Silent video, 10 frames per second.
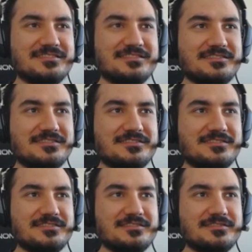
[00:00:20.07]

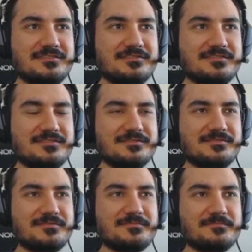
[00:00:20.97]

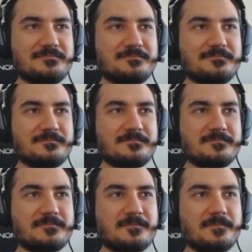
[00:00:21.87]

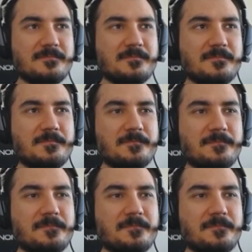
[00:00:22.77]
No words are spoken by the person on screen.